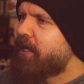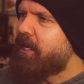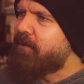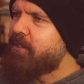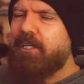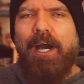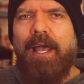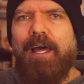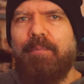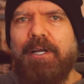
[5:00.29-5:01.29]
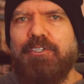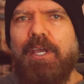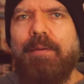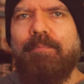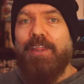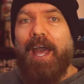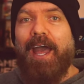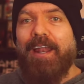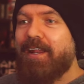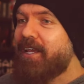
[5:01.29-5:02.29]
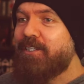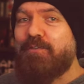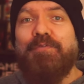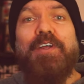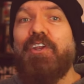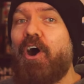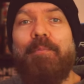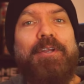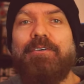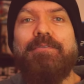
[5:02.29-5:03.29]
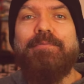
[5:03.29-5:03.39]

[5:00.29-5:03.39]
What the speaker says: Get this guy out of my team. That is phenomenal.